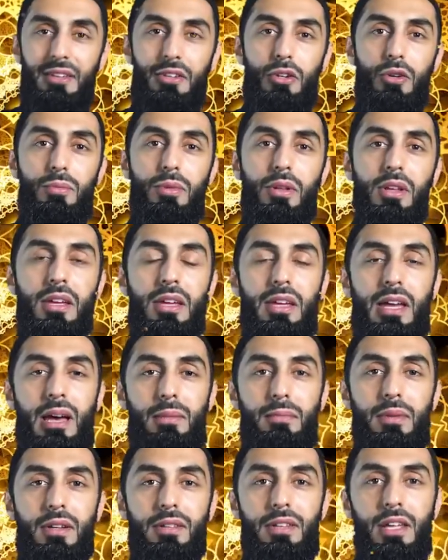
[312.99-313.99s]
Yawm
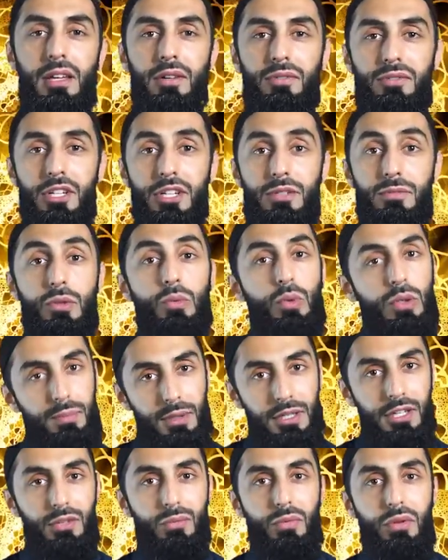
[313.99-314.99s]
al-Qiyamah, day of judgment, will
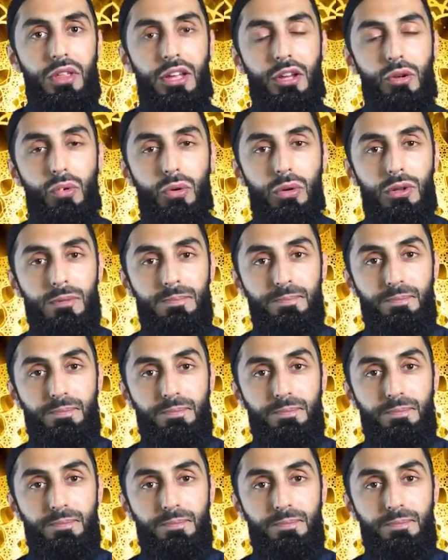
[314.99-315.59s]
begin with a call.